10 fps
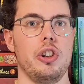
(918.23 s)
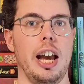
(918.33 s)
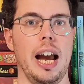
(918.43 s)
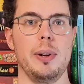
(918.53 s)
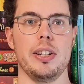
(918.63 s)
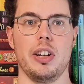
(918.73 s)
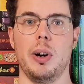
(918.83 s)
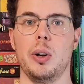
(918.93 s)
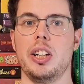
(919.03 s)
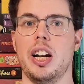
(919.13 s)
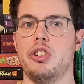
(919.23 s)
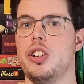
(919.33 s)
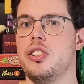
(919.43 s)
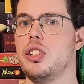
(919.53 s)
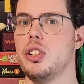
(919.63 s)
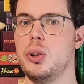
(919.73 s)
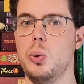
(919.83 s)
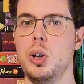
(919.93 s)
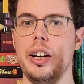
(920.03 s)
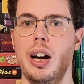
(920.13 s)
the areas around it are just
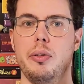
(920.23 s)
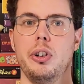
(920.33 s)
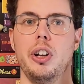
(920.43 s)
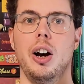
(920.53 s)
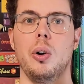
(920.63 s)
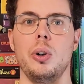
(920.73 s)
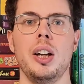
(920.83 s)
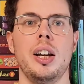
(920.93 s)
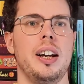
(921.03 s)
cool enough on their own,